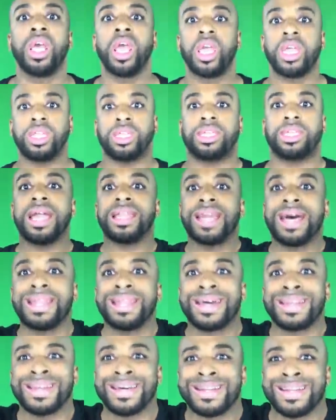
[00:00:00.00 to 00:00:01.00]
ya na
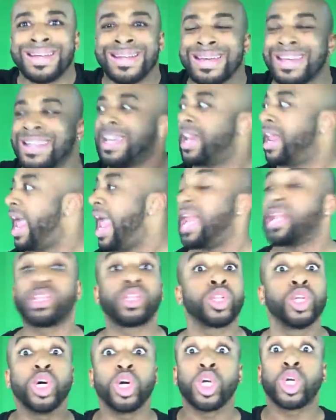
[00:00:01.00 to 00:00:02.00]
na na na na na and
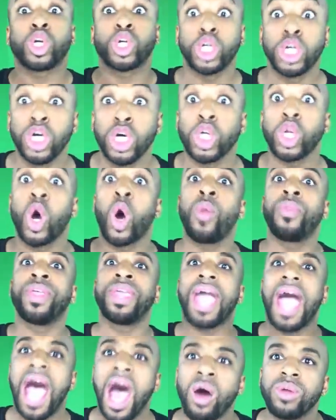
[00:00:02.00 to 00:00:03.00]
look good on the
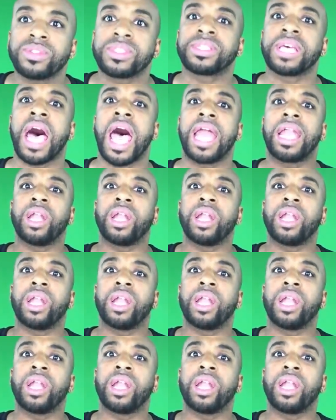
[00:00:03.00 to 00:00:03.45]
outside.